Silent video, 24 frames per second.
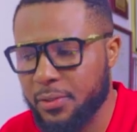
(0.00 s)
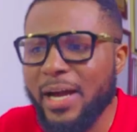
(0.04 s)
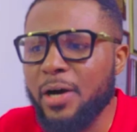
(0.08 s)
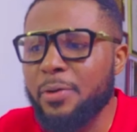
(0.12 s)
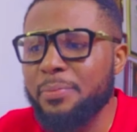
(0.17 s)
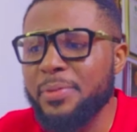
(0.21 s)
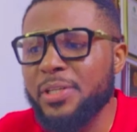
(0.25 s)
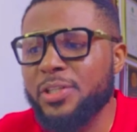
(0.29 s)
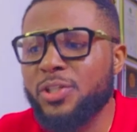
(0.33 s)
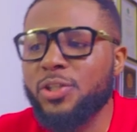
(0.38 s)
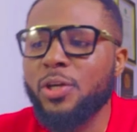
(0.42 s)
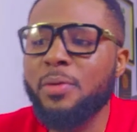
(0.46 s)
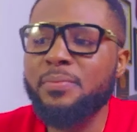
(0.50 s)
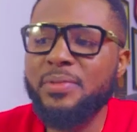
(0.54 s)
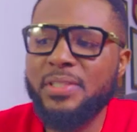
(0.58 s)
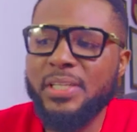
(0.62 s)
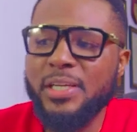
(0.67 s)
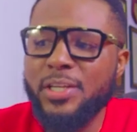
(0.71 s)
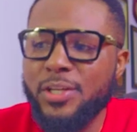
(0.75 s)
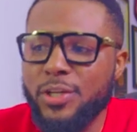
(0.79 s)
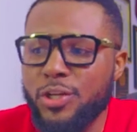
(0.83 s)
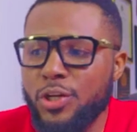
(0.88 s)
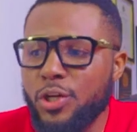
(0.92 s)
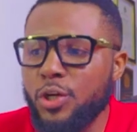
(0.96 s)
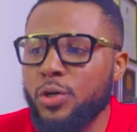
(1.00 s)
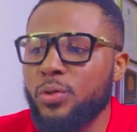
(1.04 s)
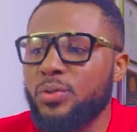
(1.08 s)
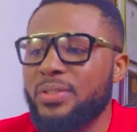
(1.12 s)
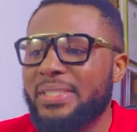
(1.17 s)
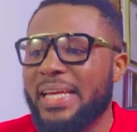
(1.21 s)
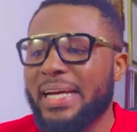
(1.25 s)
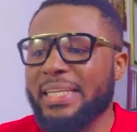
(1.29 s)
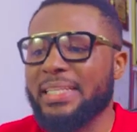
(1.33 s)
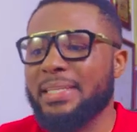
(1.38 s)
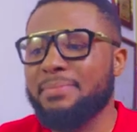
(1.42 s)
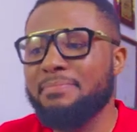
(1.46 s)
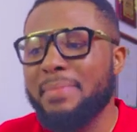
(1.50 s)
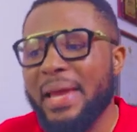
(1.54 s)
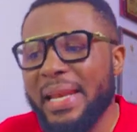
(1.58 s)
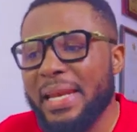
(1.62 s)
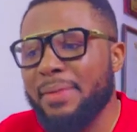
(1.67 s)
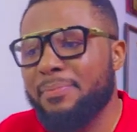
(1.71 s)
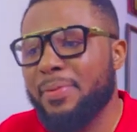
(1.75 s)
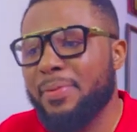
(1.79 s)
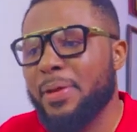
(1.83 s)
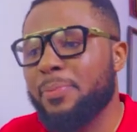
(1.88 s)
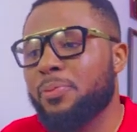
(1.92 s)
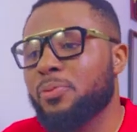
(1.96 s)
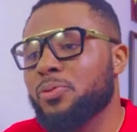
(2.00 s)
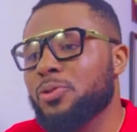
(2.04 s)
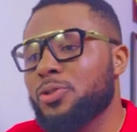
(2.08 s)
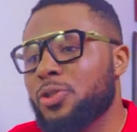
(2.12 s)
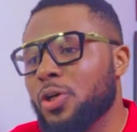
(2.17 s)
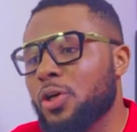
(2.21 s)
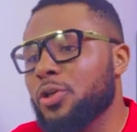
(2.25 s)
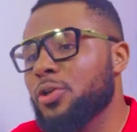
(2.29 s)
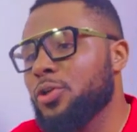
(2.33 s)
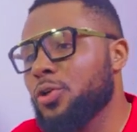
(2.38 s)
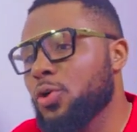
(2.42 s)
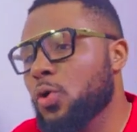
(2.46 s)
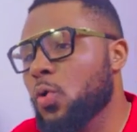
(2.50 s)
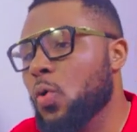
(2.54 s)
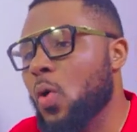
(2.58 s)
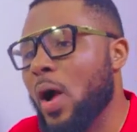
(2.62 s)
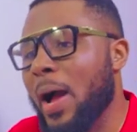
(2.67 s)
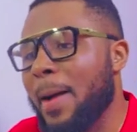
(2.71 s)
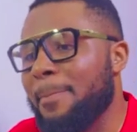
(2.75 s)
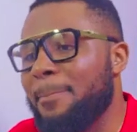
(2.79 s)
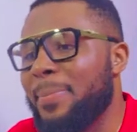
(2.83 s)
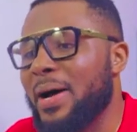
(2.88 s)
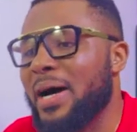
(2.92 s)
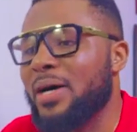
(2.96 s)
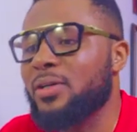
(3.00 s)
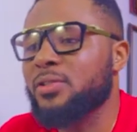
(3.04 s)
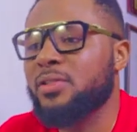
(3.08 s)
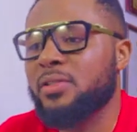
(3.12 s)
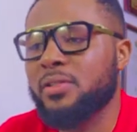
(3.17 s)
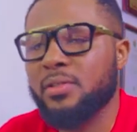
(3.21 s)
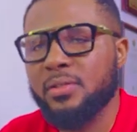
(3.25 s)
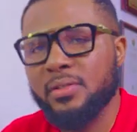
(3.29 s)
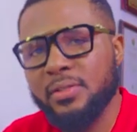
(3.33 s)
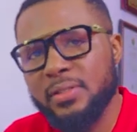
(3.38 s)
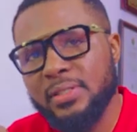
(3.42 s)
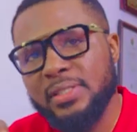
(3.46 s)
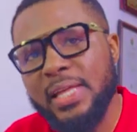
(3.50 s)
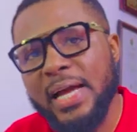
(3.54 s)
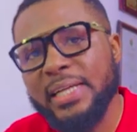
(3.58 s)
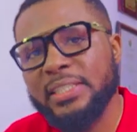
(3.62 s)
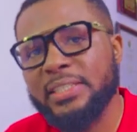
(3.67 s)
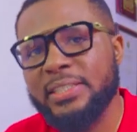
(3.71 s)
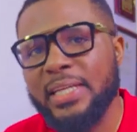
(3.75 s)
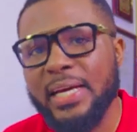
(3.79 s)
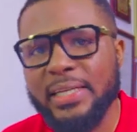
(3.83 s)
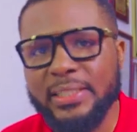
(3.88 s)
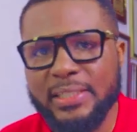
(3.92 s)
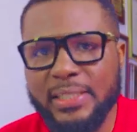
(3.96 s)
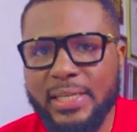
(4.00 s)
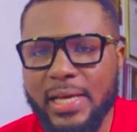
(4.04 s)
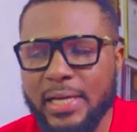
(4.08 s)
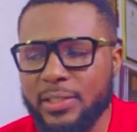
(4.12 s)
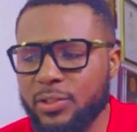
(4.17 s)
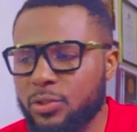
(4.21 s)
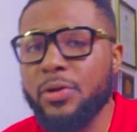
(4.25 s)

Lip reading: Tell me something new that many people don't know about dash dash dash.